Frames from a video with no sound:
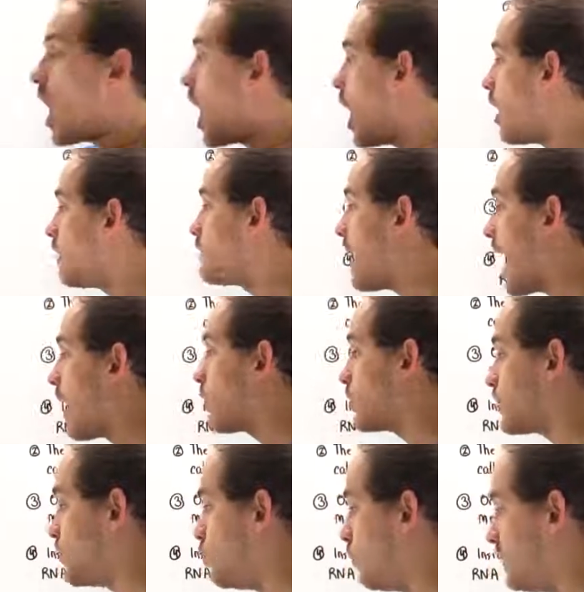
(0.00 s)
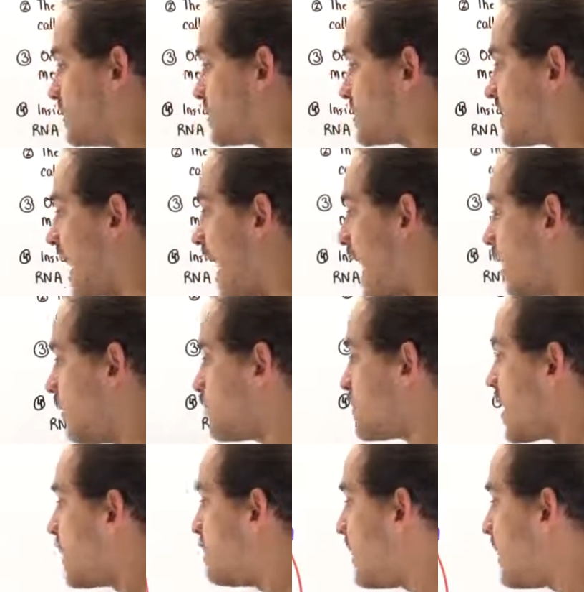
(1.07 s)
of our human cell